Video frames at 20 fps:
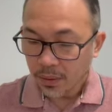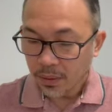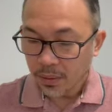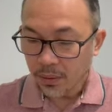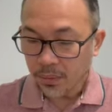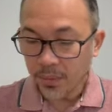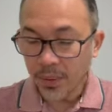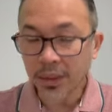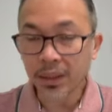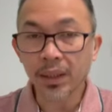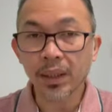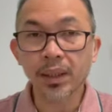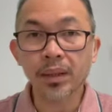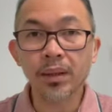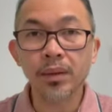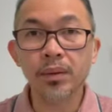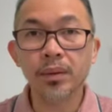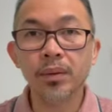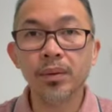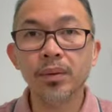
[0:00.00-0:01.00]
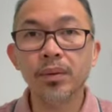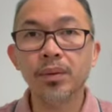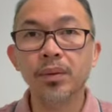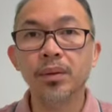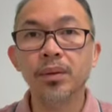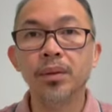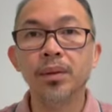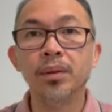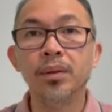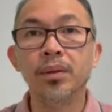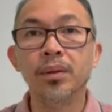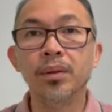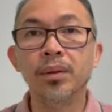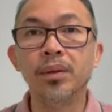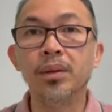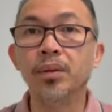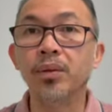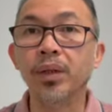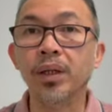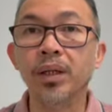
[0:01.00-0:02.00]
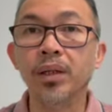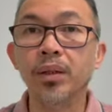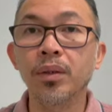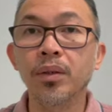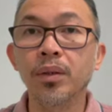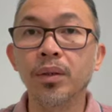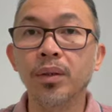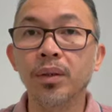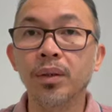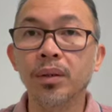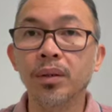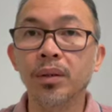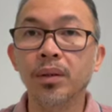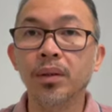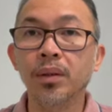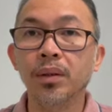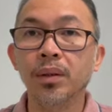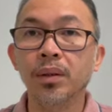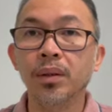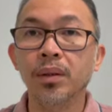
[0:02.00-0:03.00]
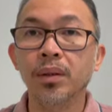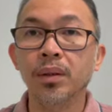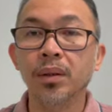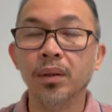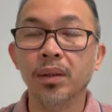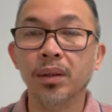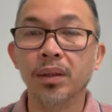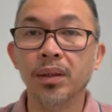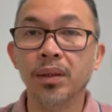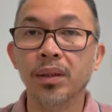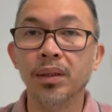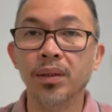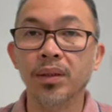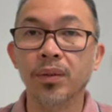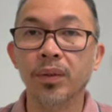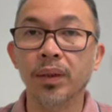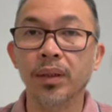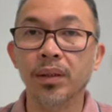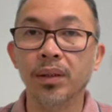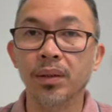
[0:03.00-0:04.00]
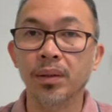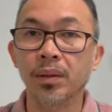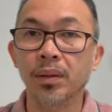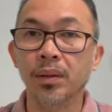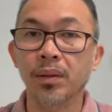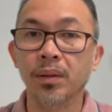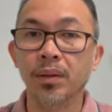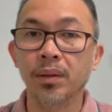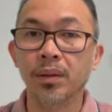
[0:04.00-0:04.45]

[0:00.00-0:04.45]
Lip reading: Must not do is to ignore the situation.